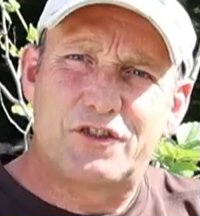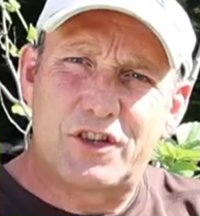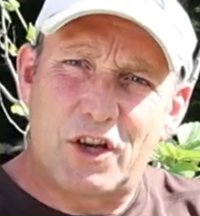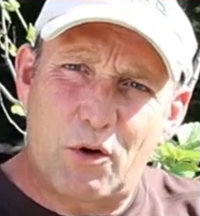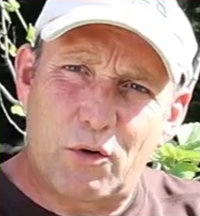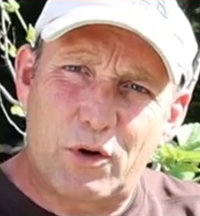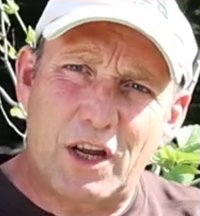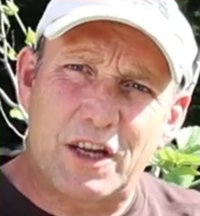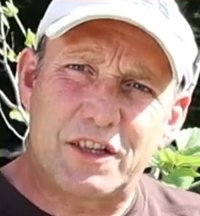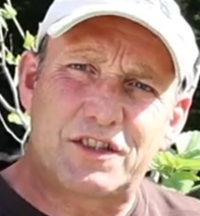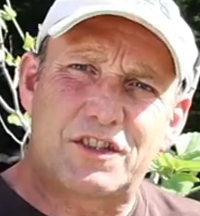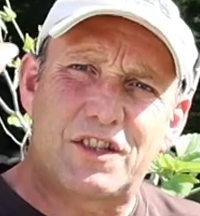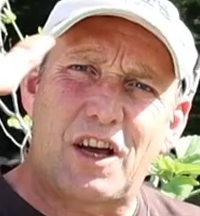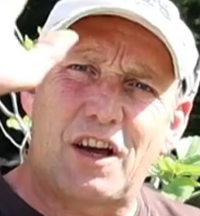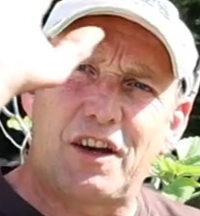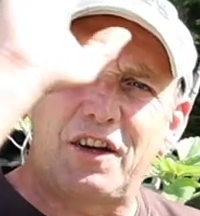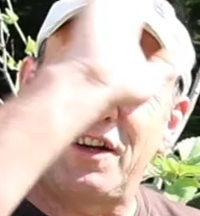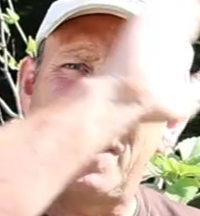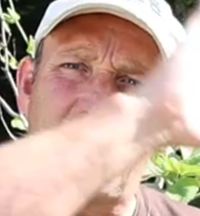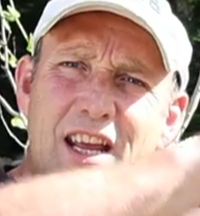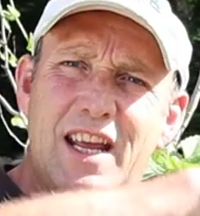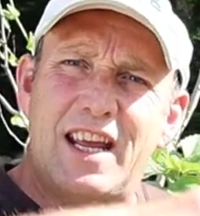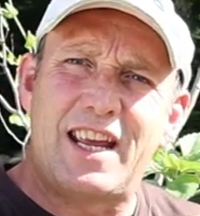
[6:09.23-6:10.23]
So it will get
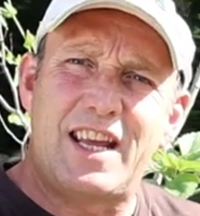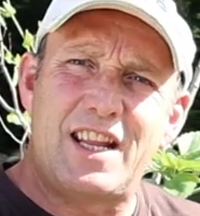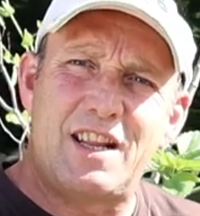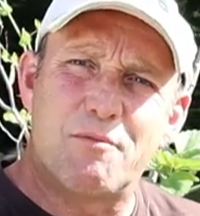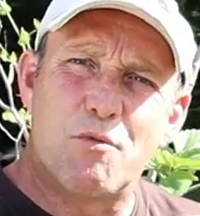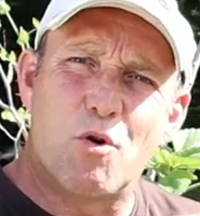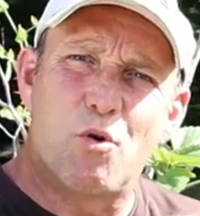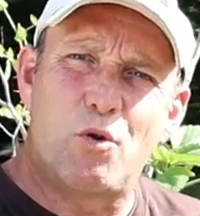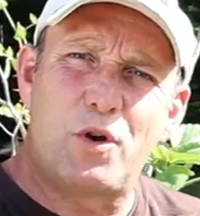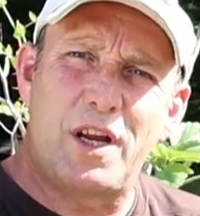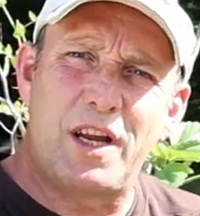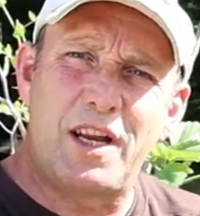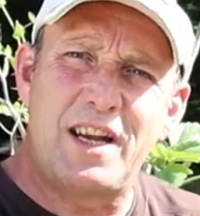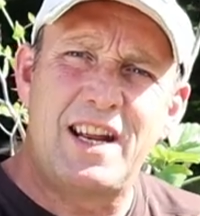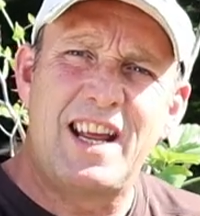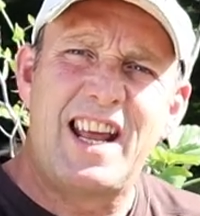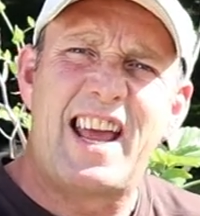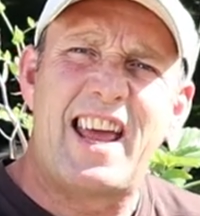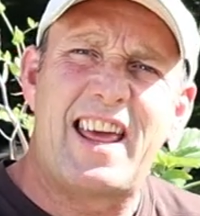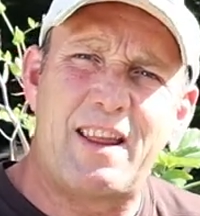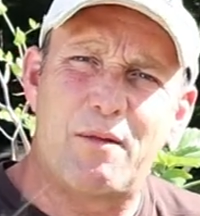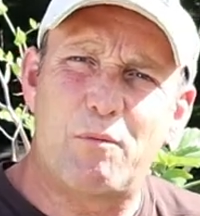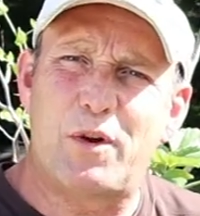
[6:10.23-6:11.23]
sun in the morning, and
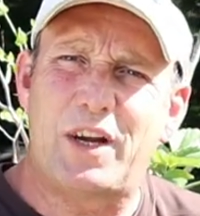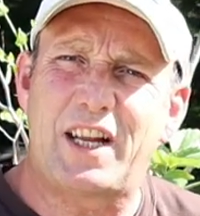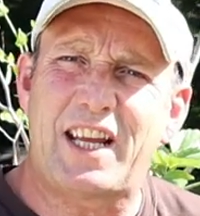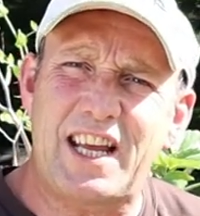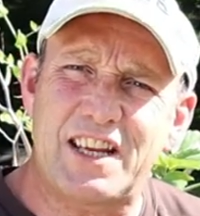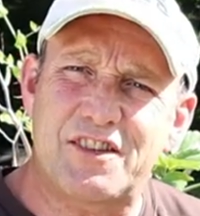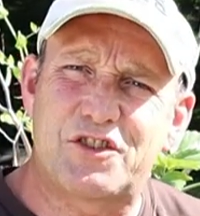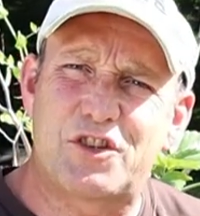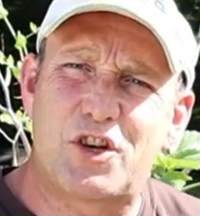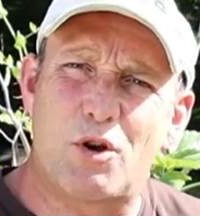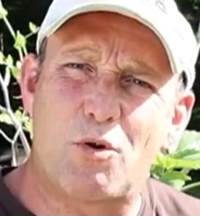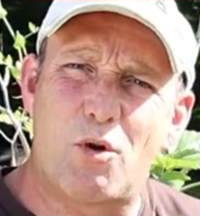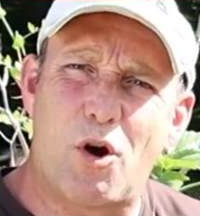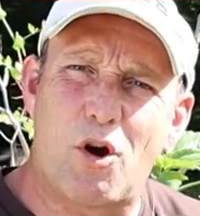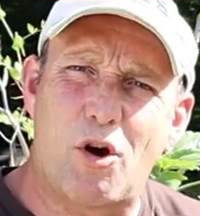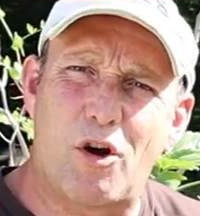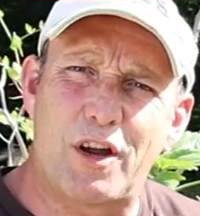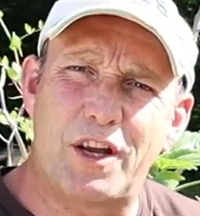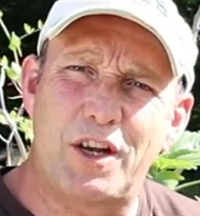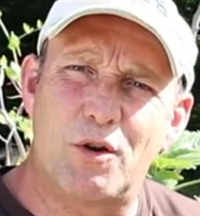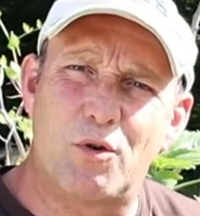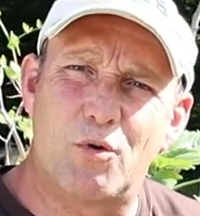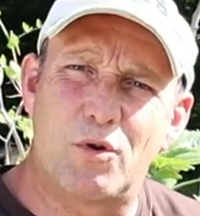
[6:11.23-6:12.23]
then when it gets too
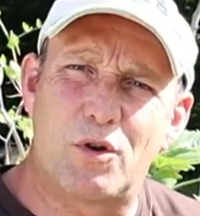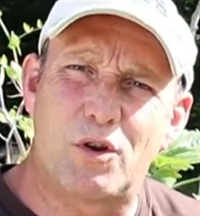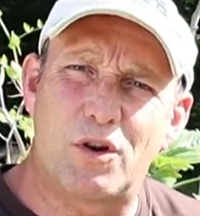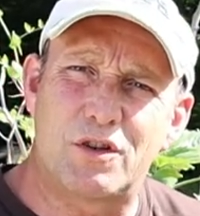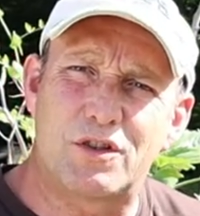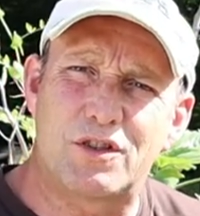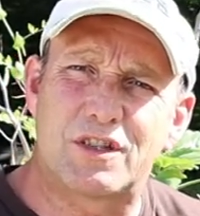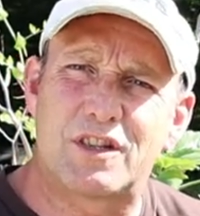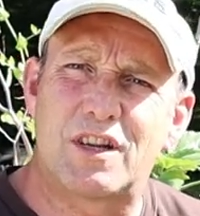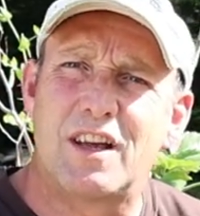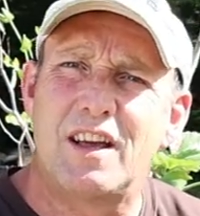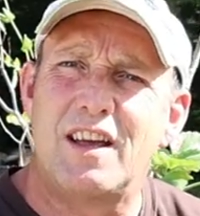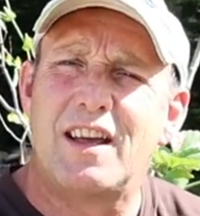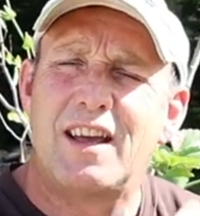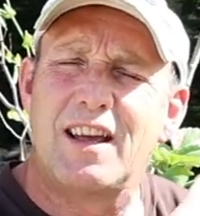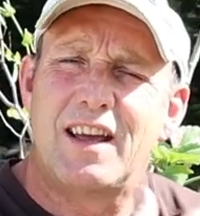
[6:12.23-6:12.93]
hot in August,